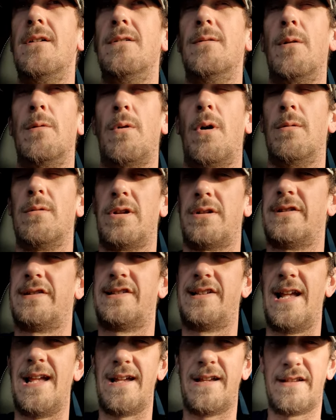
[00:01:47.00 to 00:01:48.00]
we've got, we've got
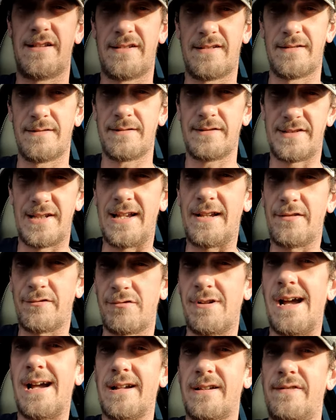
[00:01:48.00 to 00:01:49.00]
six six
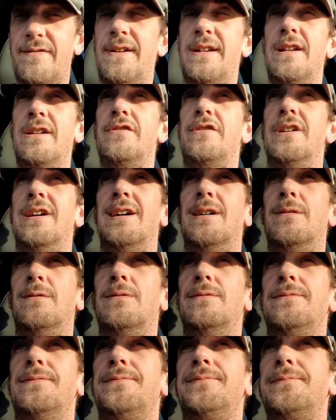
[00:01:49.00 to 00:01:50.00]
tracks finished now
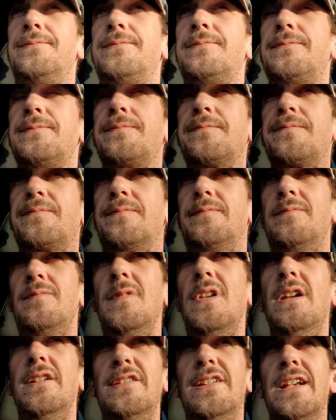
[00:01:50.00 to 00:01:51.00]

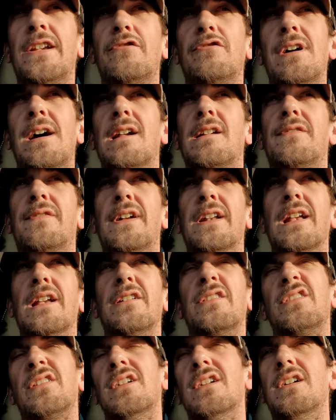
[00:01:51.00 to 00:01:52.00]
six tracks
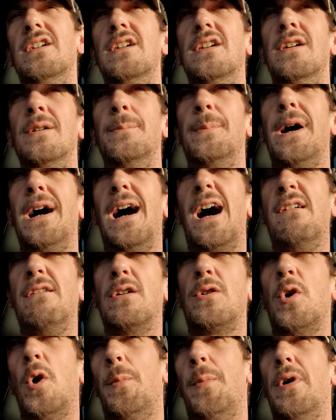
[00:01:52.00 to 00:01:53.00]
finished bar
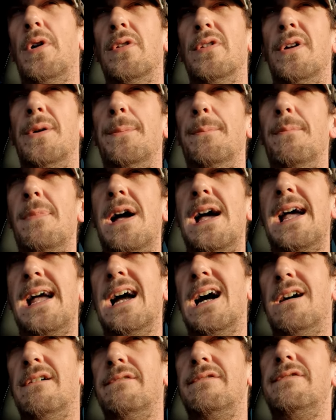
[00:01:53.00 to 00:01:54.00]
a couple that may
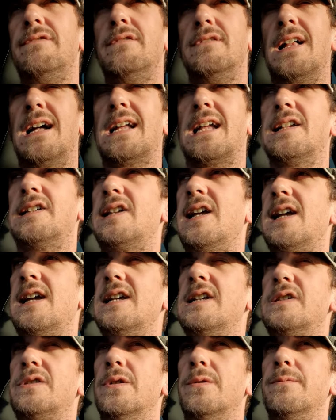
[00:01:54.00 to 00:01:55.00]
have, like I
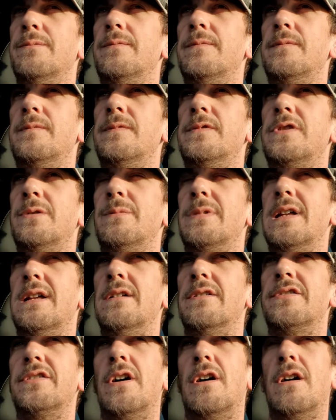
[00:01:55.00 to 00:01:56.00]
say, some some
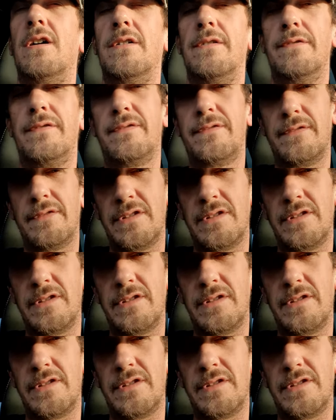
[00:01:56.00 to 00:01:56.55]
little sort of